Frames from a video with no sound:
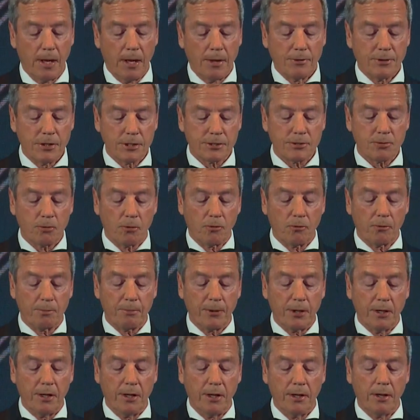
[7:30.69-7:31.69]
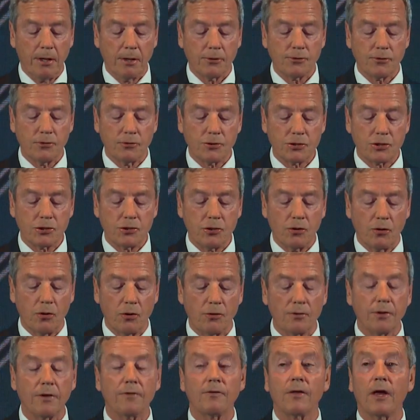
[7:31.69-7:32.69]
This will be to ensure
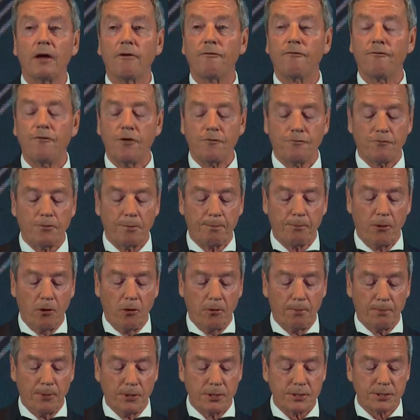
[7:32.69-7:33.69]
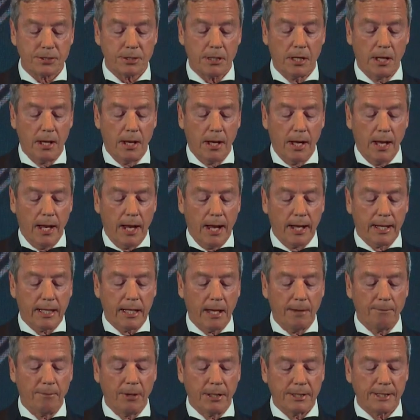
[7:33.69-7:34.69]
that they are fit for purpose and
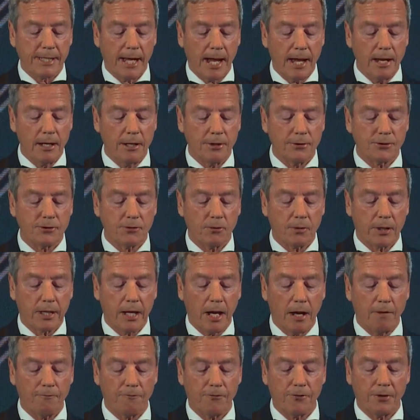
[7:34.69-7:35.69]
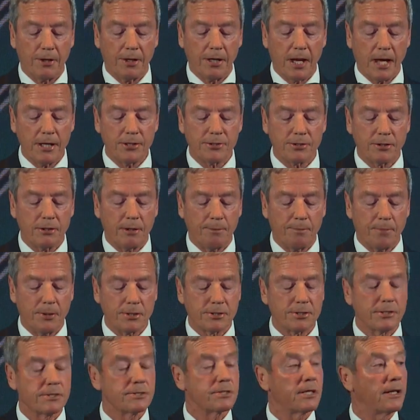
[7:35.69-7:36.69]
can be tailored to account for the nature of the
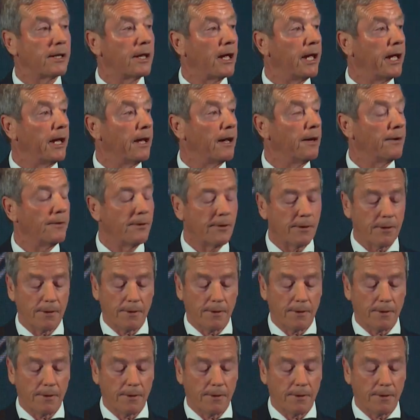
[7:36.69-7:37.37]
business at hand.